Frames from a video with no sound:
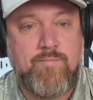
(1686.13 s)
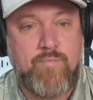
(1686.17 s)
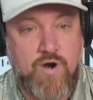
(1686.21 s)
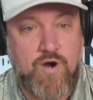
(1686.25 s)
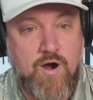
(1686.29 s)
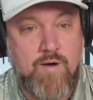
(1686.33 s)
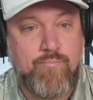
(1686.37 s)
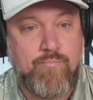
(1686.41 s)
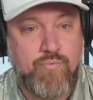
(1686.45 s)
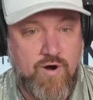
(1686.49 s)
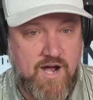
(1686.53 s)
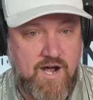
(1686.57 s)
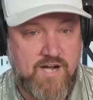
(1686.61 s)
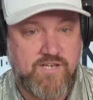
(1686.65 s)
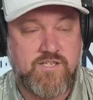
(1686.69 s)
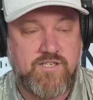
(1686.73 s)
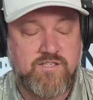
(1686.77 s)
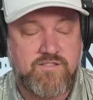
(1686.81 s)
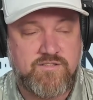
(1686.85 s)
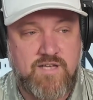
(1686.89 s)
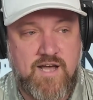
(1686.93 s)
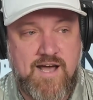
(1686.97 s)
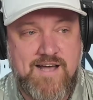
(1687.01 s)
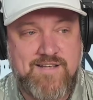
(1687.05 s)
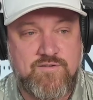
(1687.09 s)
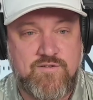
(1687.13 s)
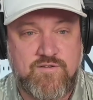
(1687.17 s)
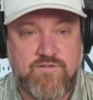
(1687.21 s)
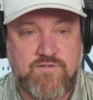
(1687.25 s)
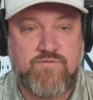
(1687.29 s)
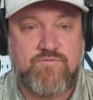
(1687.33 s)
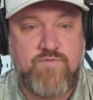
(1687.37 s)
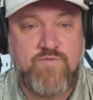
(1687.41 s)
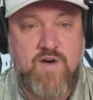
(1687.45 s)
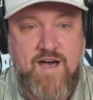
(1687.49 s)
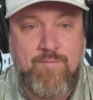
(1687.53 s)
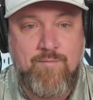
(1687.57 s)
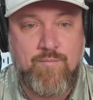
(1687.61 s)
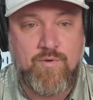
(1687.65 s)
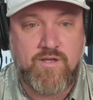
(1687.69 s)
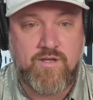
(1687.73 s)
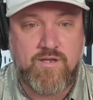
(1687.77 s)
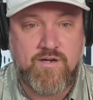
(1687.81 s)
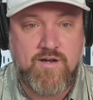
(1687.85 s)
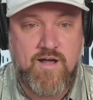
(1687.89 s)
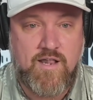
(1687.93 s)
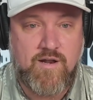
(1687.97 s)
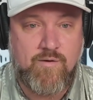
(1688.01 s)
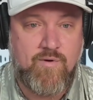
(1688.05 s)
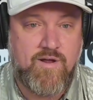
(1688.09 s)
but our project size was $5 million
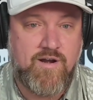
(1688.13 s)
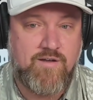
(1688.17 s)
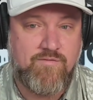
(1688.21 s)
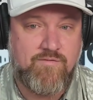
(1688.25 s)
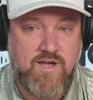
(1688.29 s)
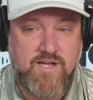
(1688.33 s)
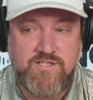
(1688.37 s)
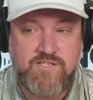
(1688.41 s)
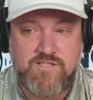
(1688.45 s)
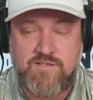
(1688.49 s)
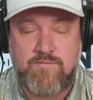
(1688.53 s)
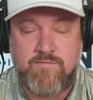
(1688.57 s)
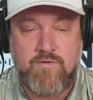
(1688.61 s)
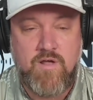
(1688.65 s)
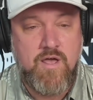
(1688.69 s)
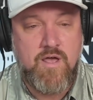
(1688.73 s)
renovation.